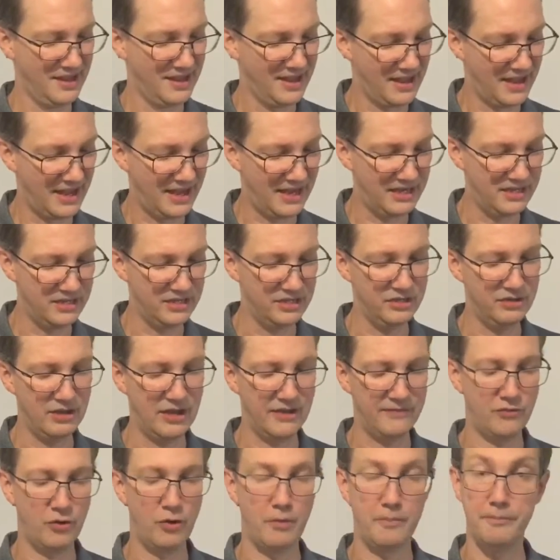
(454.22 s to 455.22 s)
And you
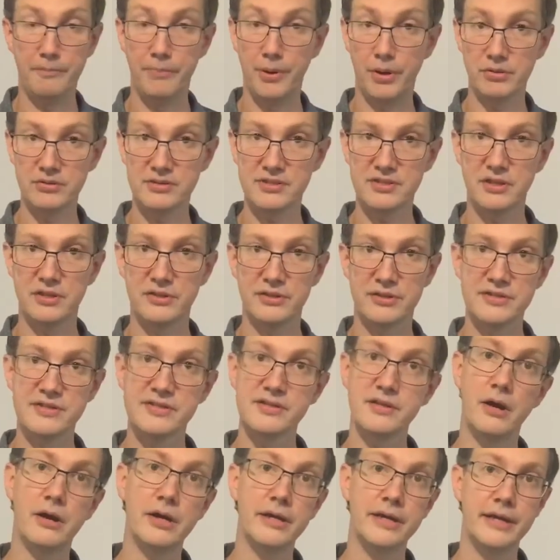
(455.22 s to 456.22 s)
have got bolts on the
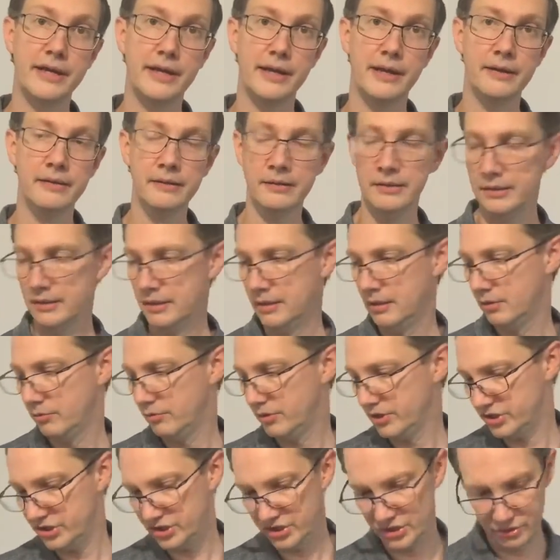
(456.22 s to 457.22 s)
side here,
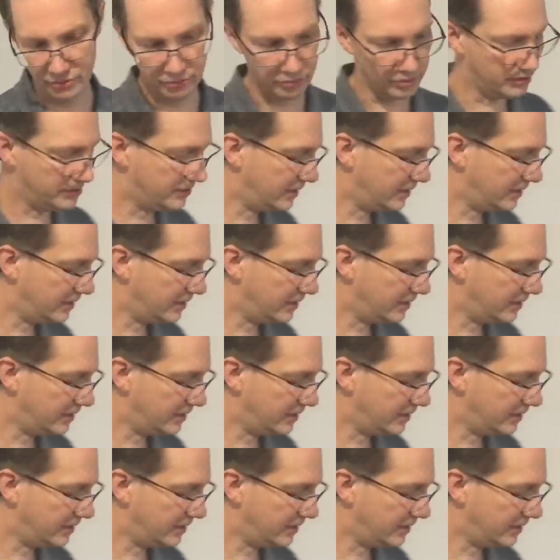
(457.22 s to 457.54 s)
which you would